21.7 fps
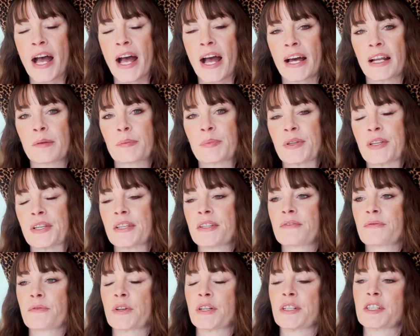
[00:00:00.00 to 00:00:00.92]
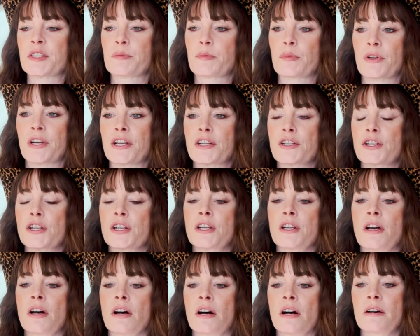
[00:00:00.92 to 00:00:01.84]
at a piece for
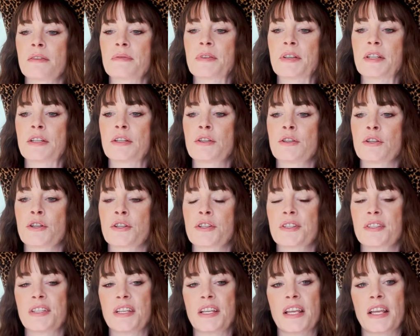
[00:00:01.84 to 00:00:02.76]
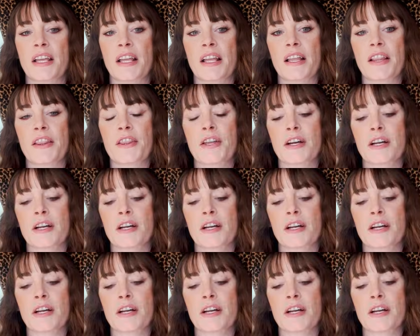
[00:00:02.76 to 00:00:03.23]
inspiration, often you're seeing the